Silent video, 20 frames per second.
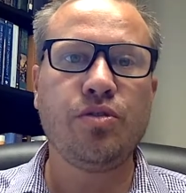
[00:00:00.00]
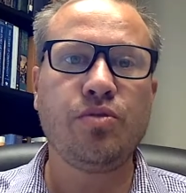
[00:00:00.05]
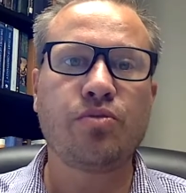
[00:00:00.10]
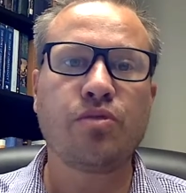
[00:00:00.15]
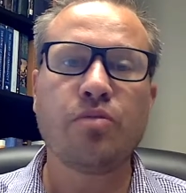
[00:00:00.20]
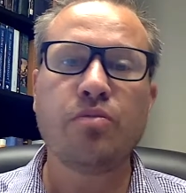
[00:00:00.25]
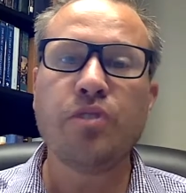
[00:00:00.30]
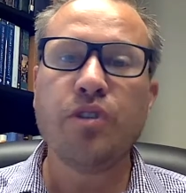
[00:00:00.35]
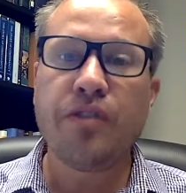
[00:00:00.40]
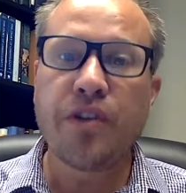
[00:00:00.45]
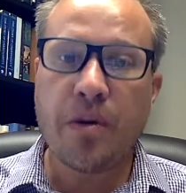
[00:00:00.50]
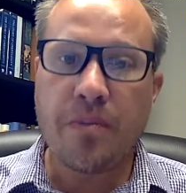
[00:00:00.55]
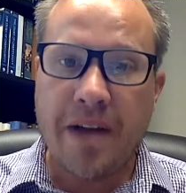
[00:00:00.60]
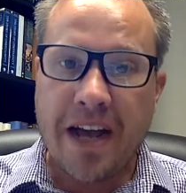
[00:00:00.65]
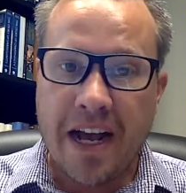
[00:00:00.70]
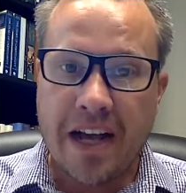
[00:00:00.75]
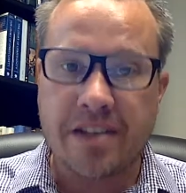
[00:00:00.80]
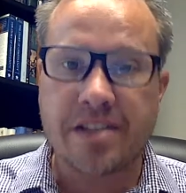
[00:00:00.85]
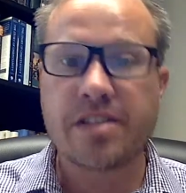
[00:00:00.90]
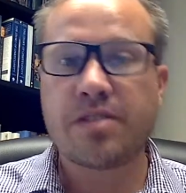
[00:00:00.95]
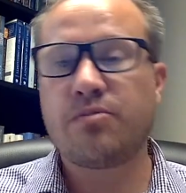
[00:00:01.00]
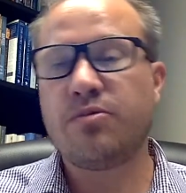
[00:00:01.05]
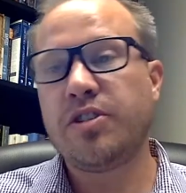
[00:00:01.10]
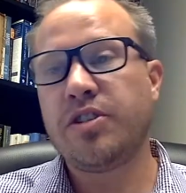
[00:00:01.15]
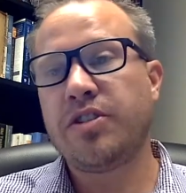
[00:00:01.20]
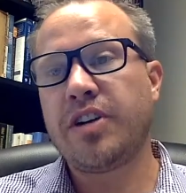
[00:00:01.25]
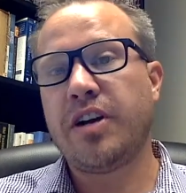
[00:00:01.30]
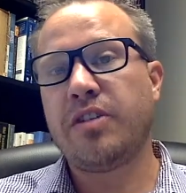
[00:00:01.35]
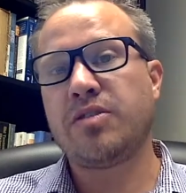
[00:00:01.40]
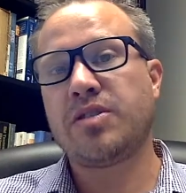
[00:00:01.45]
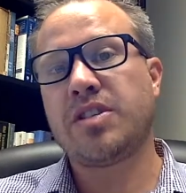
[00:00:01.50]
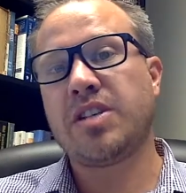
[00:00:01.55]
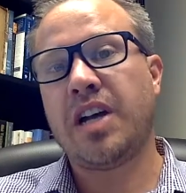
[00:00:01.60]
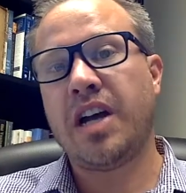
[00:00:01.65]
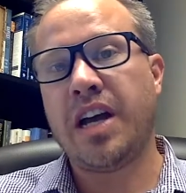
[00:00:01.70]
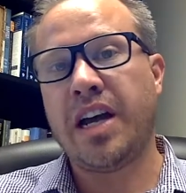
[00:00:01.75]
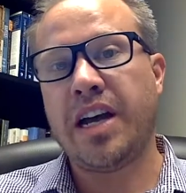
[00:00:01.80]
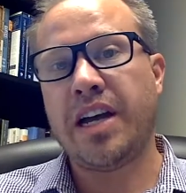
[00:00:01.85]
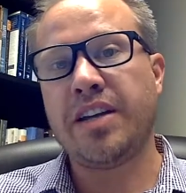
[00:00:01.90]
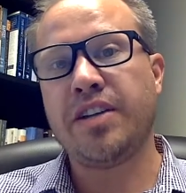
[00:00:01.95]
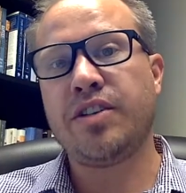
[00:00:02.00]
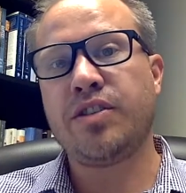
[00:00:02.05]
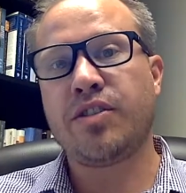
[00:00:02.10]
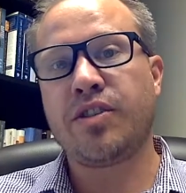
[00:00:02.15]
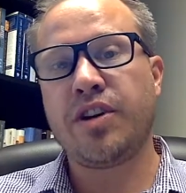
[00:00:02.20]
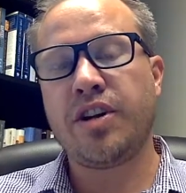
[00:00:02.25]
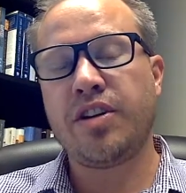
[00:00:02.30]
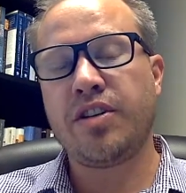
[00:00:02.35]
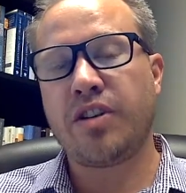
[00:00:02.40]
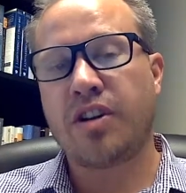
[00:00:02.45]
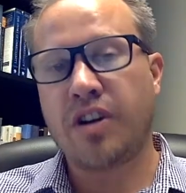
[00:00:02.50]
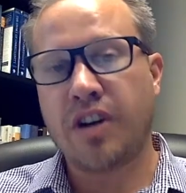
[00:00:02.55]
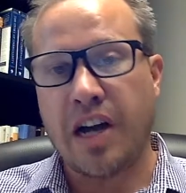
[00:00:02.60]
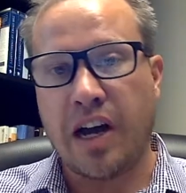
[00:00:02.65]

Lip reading: remove your masks when you're outside during our